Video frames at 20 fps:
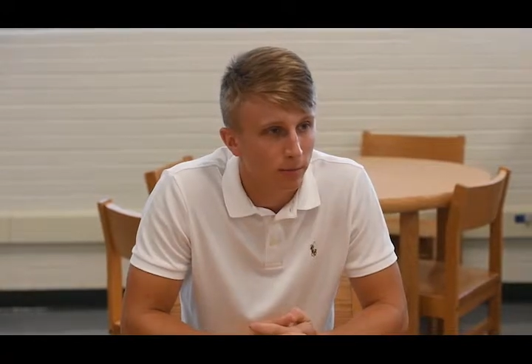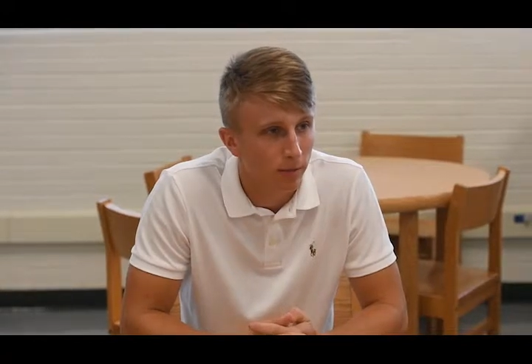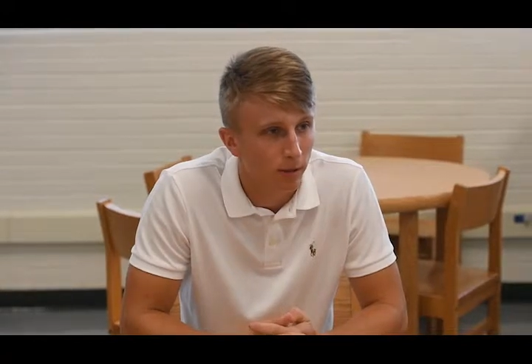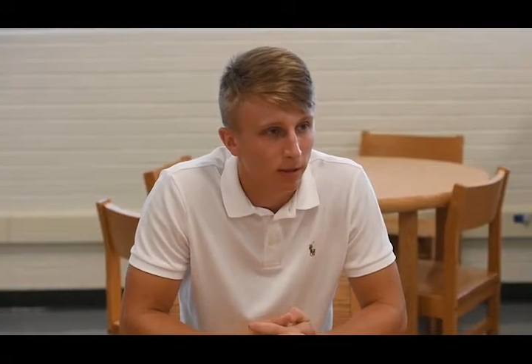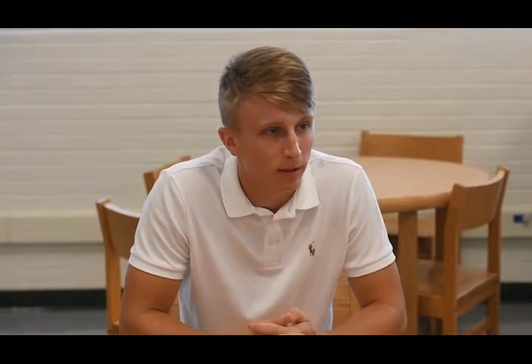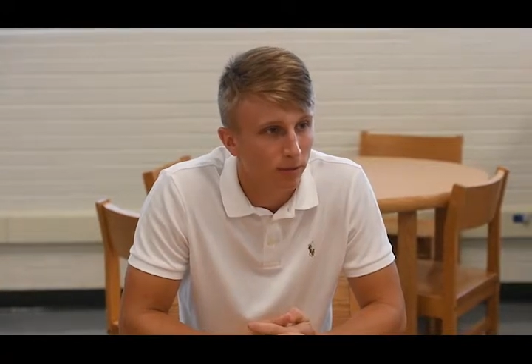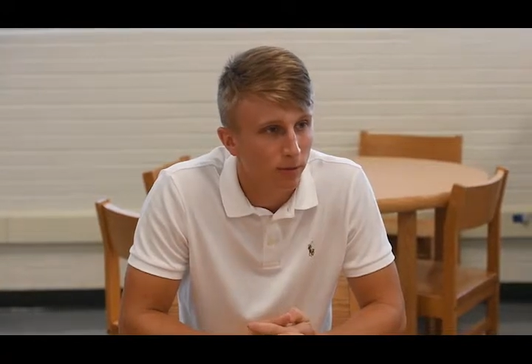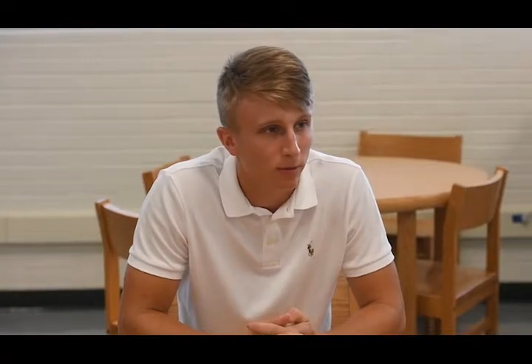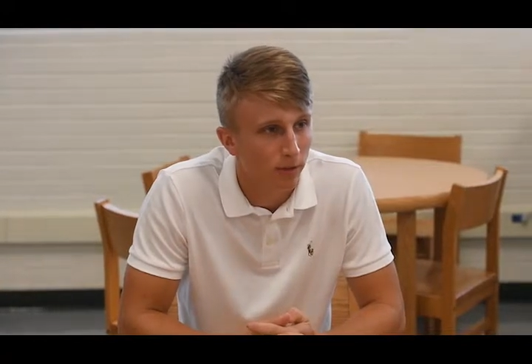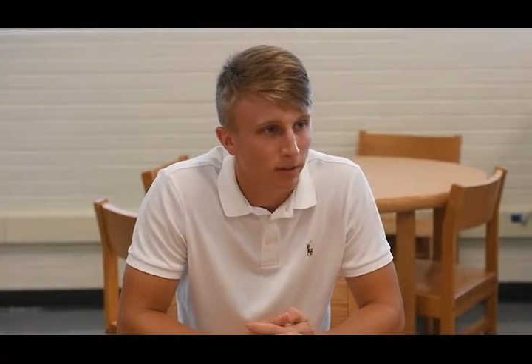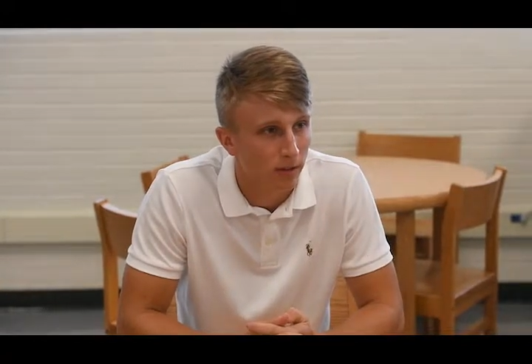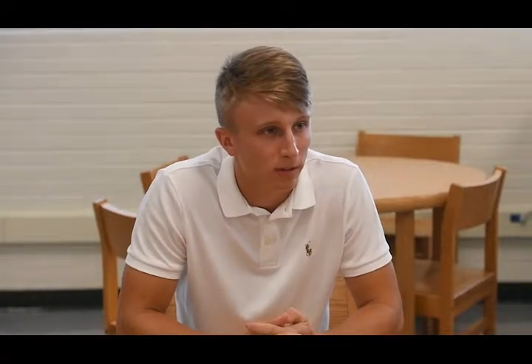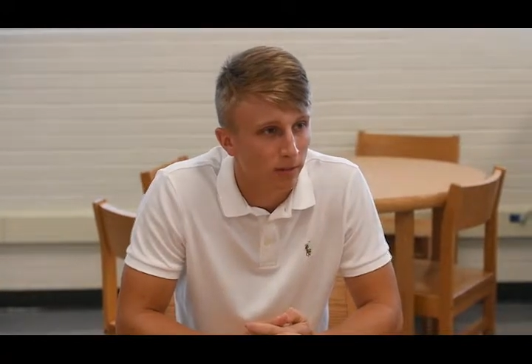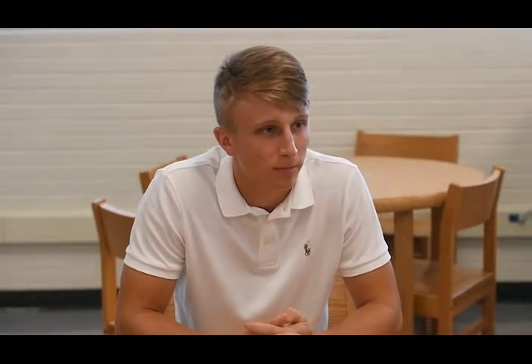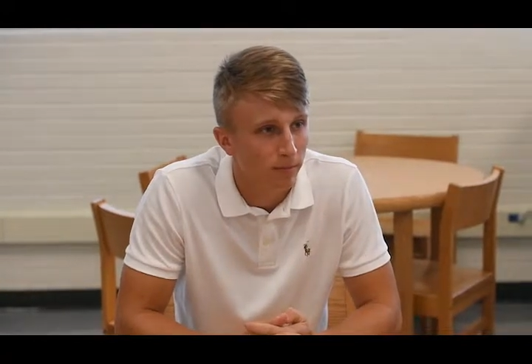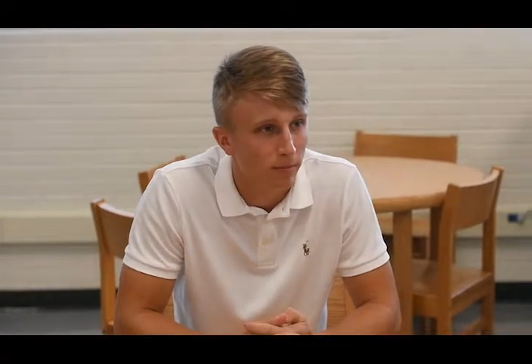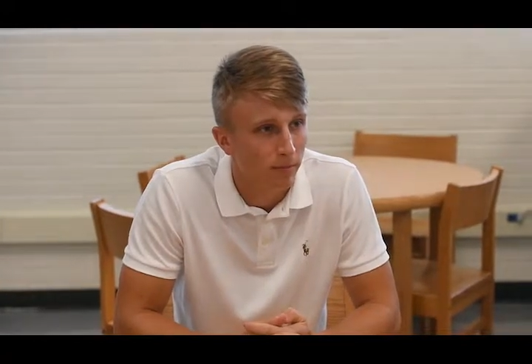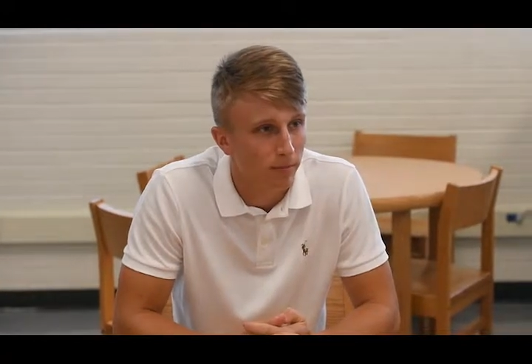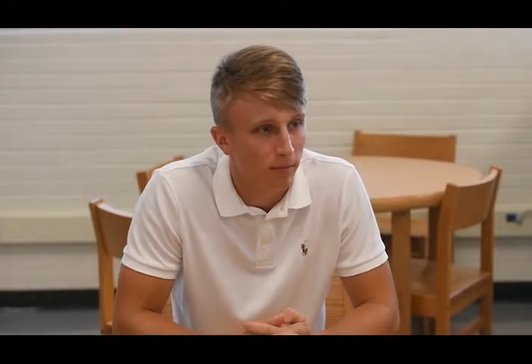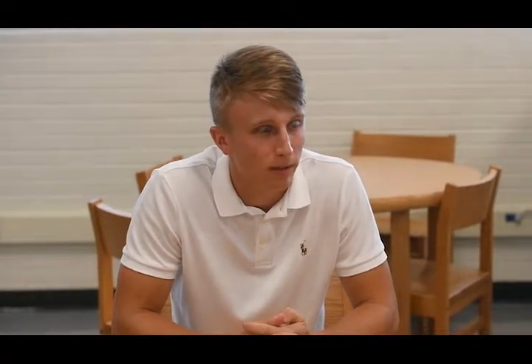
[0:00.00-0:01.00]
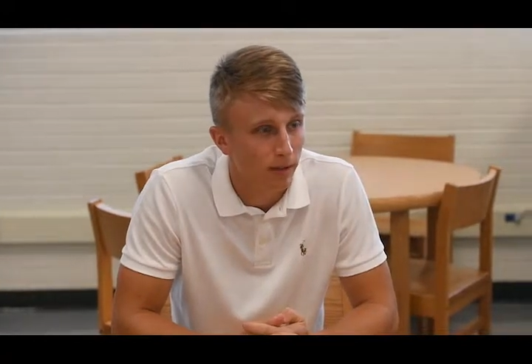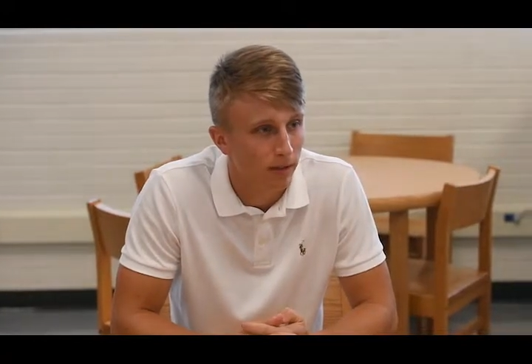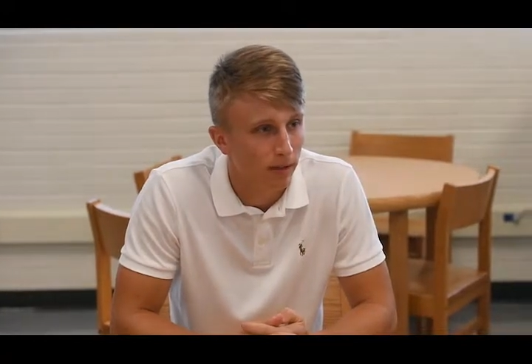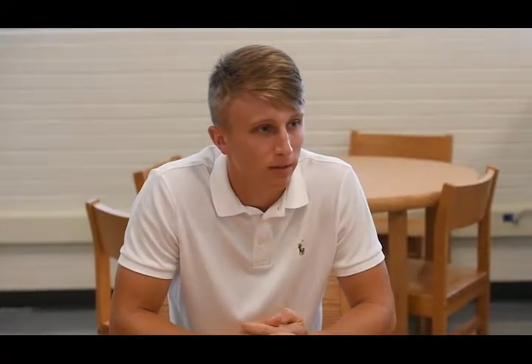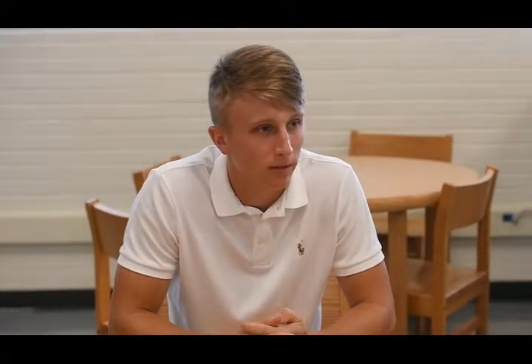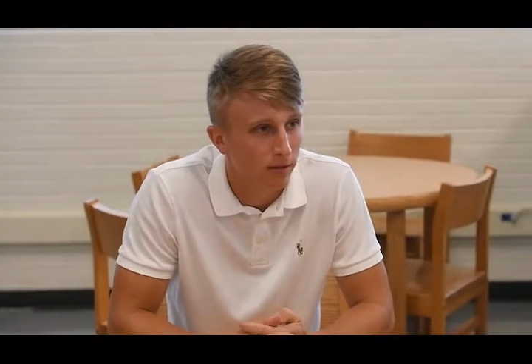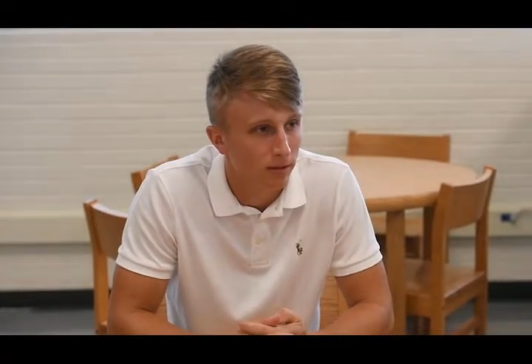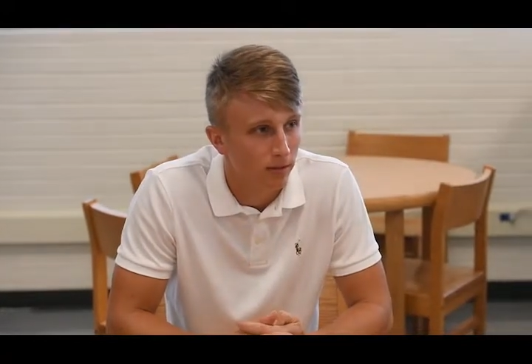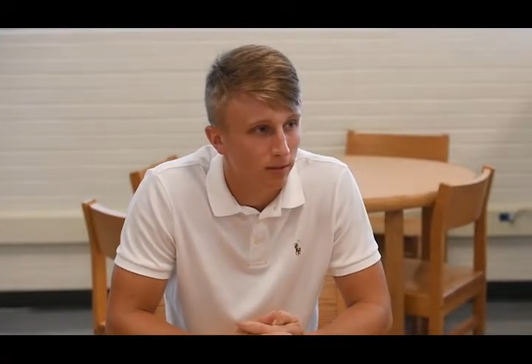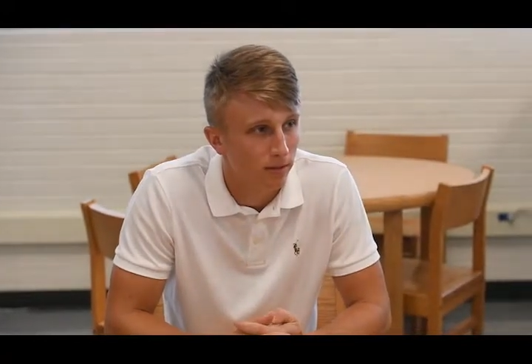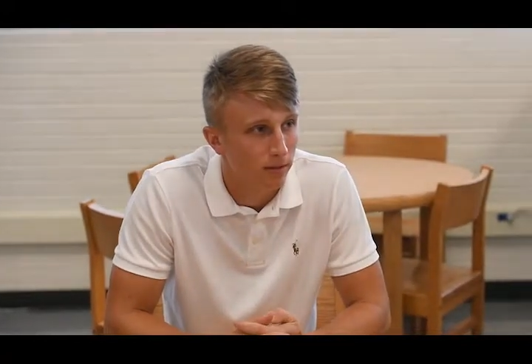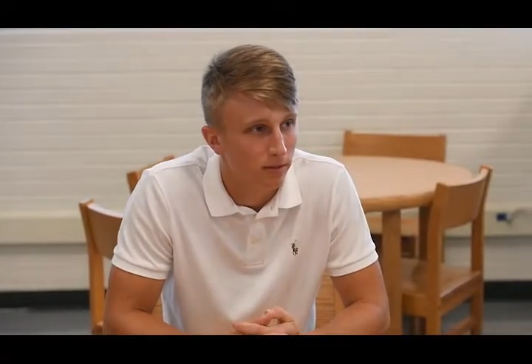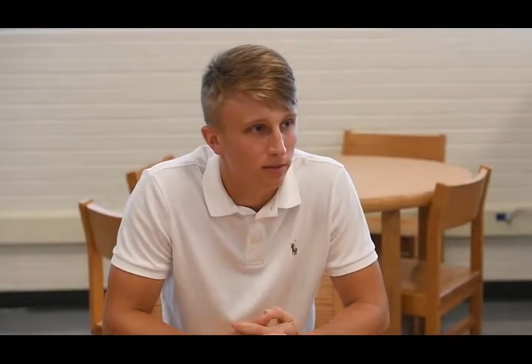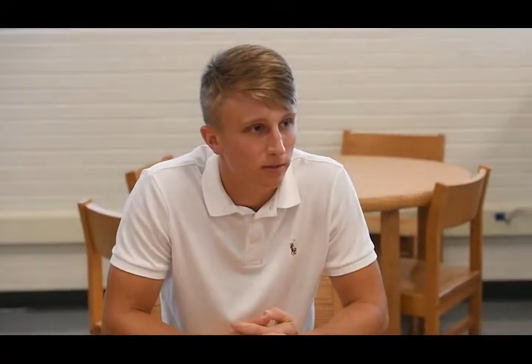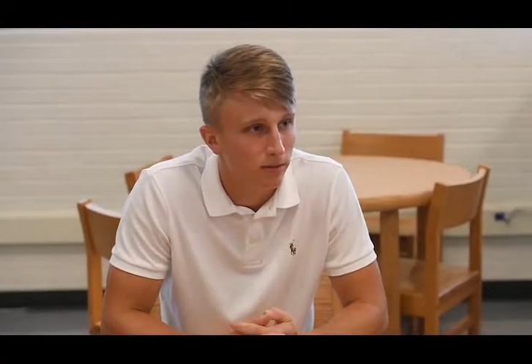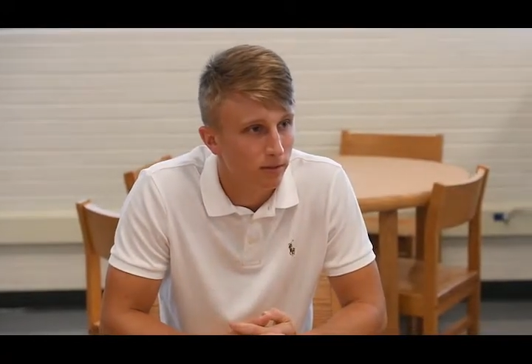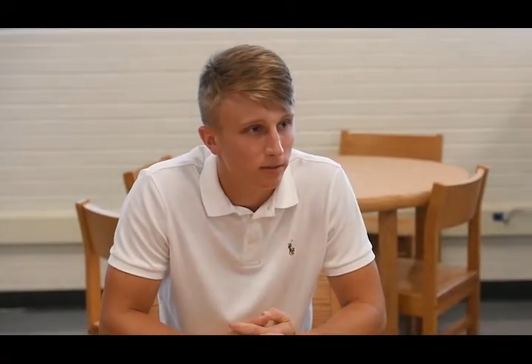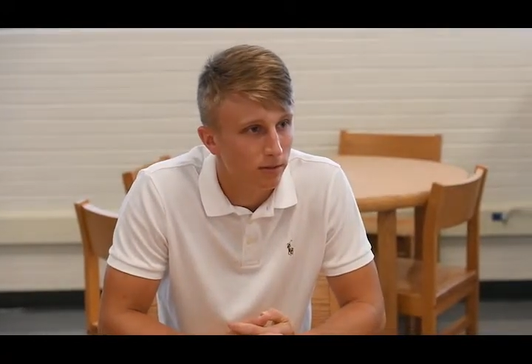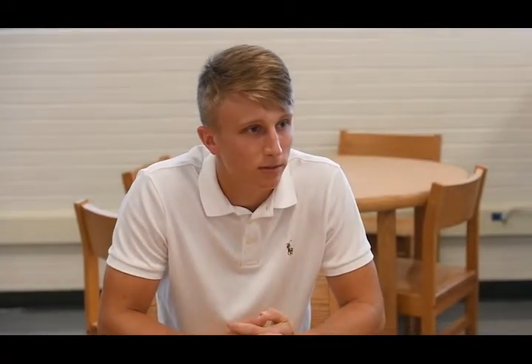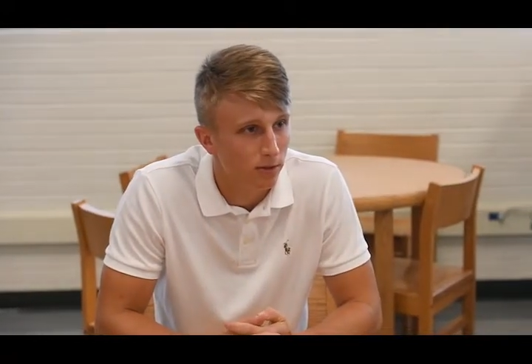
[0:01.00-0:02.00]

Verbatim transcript: play for them and to